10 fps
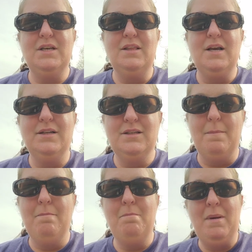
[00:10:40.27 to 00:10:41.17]
think that's
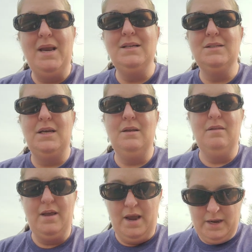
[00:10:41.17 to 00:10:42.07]

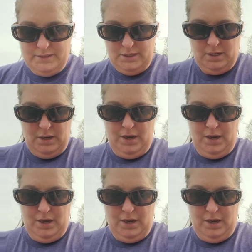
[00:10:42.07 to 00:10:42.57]
amazing that